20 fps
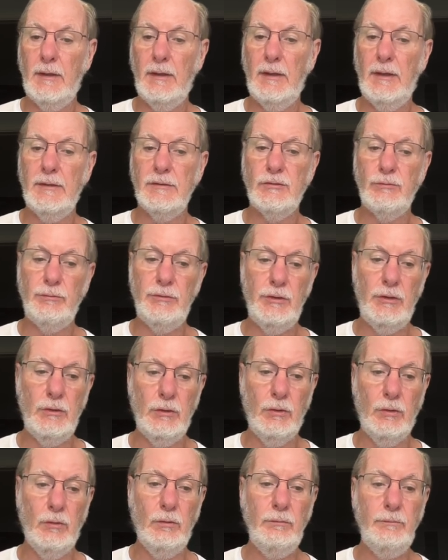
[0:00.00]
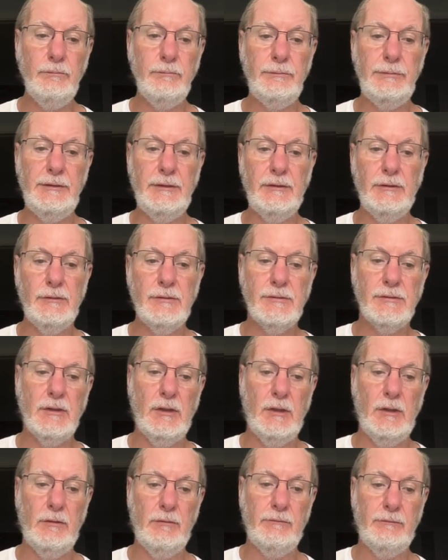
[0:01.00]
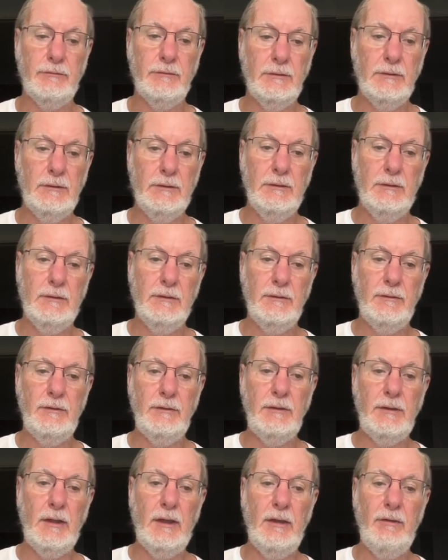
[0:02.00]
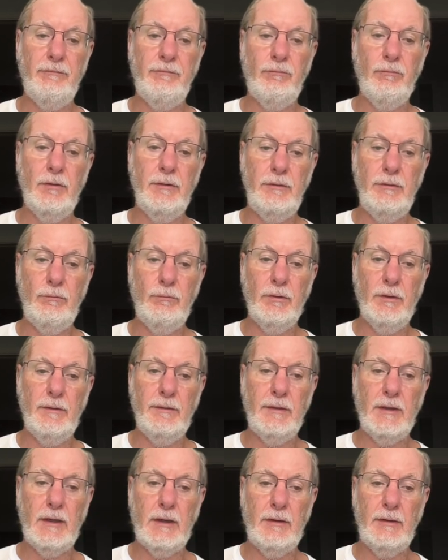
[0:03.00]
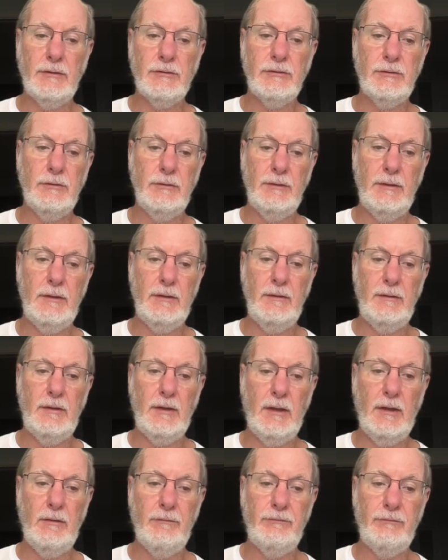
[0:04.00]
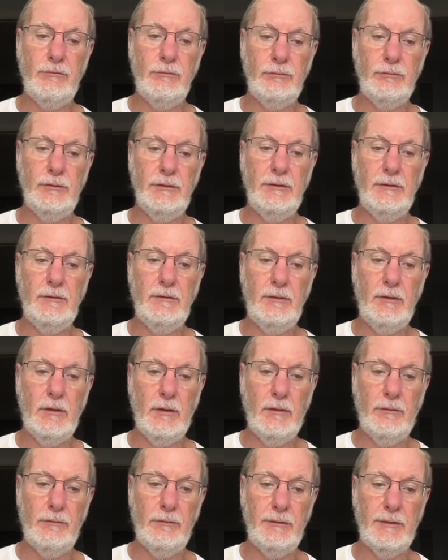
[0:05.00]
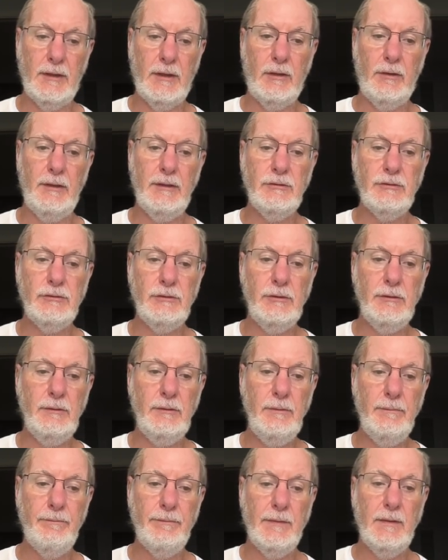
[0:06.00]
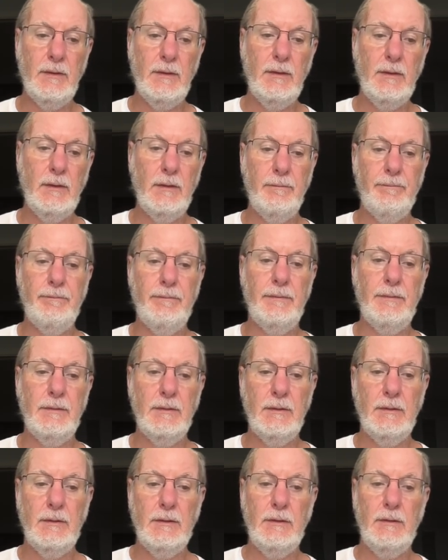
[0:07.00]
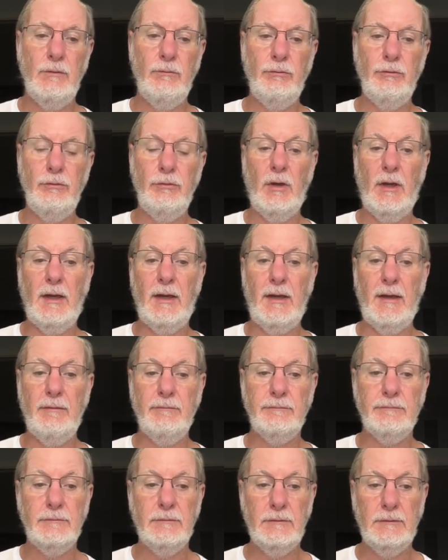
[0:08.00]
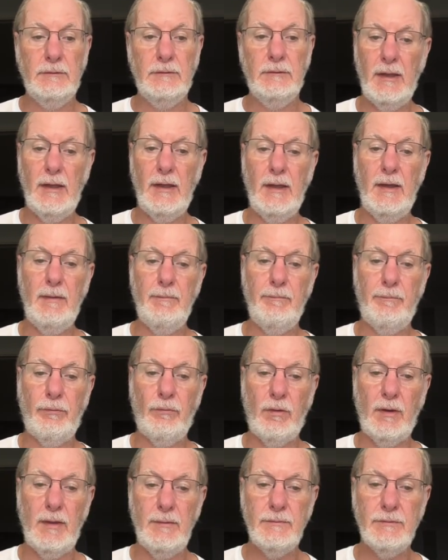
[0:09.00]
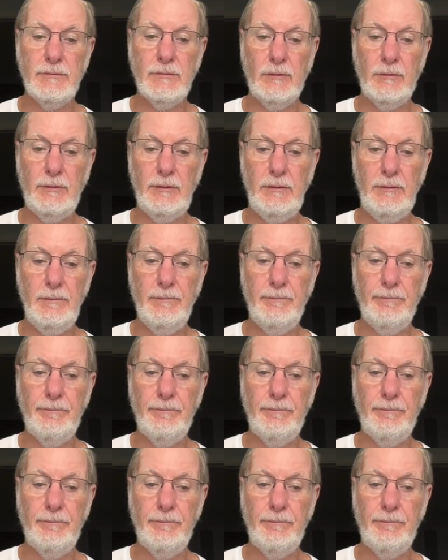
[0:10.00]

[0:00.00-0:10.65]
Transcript: as we know, because of the F1 in one direction and the F2 in the other direction, you have M prime, sorry,